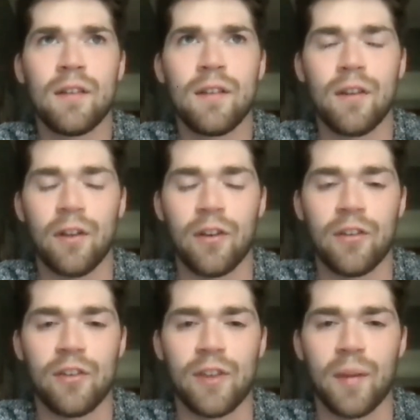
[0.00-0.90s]
you're
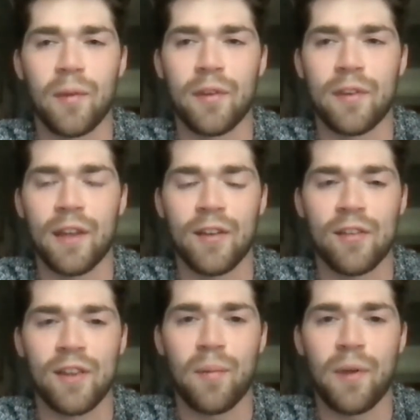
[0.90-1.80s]
just able to take a
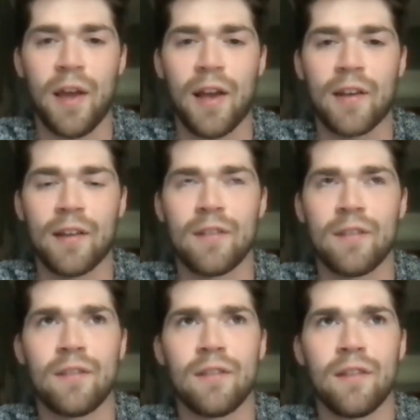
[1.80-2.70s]
step back and,
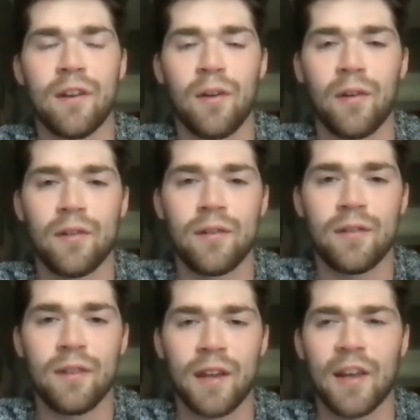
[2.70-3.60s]

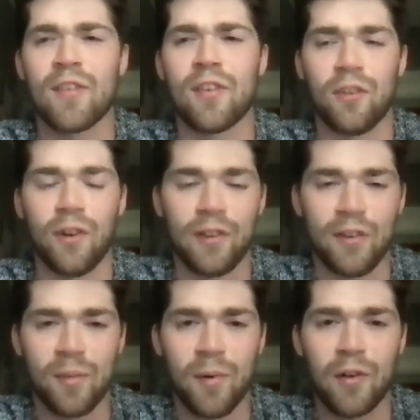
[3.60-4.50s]
I guess enjoy the
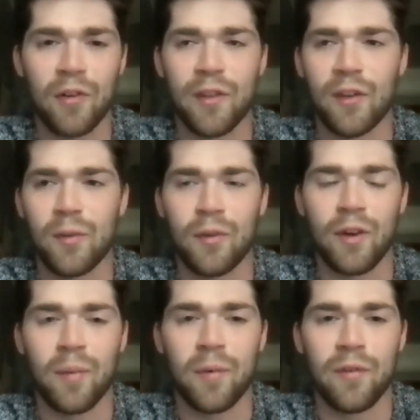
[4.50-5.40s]
smaller things when you're
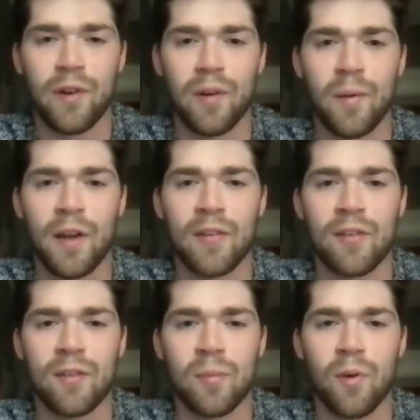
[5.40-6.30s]
up in Fairbanks.
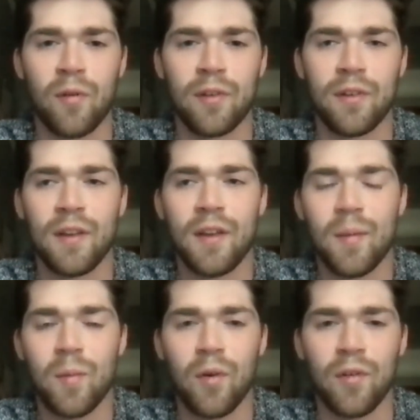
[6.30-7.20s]
It's more
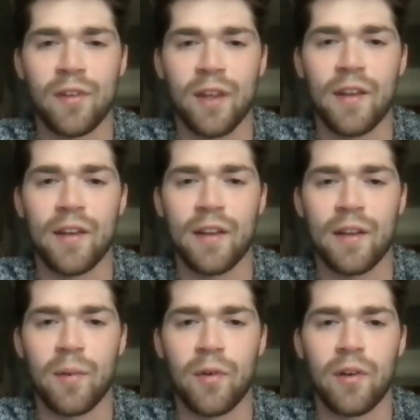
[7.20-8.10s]
of a tight knit
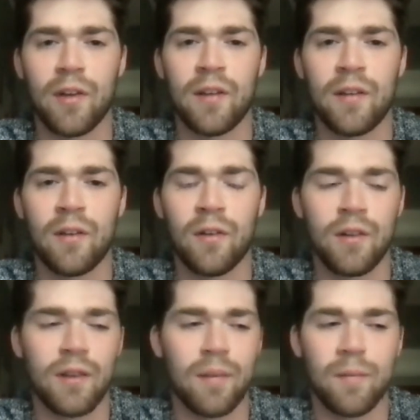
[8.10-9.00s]
community.
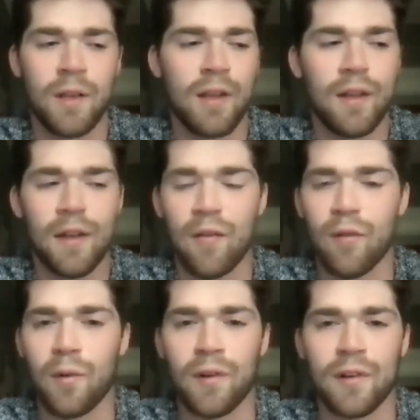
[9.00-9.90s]

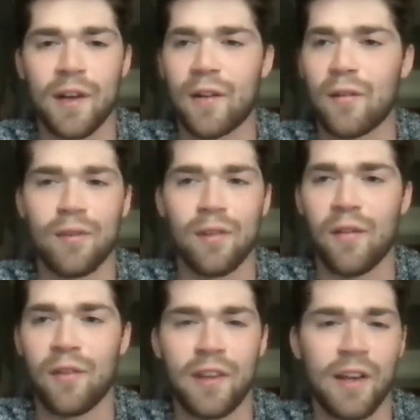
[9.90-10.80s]
Everyone kind of is
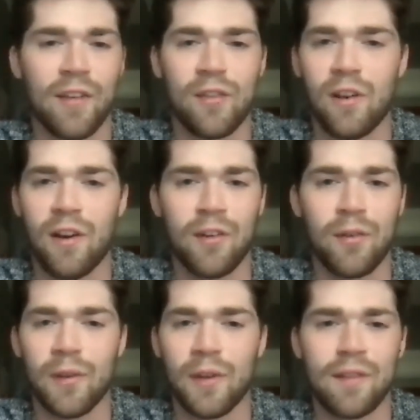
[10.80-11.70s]
loving the Ice
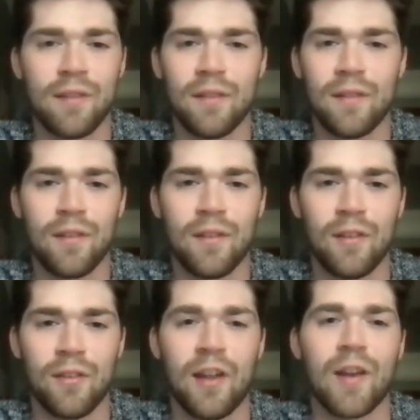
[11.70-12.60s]
Dogs. We're like,
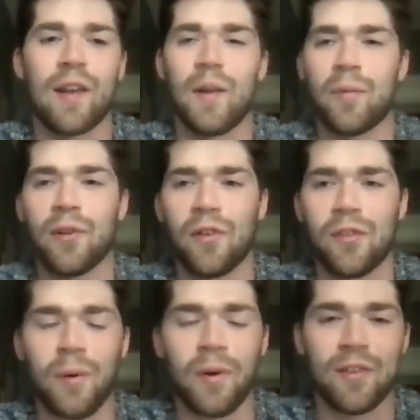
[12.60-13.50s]
there's not any pro
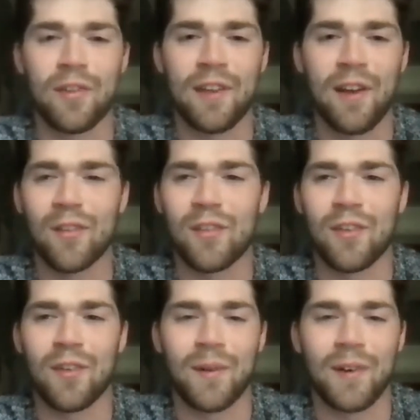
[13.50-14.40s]
sports in town,
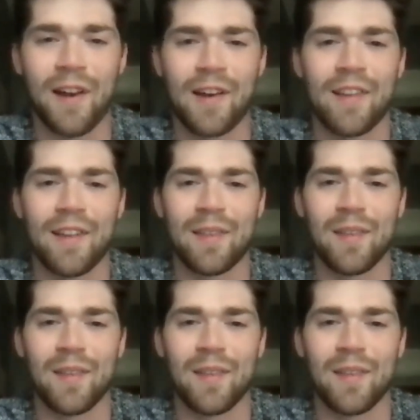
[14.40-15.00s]
so we're kind of like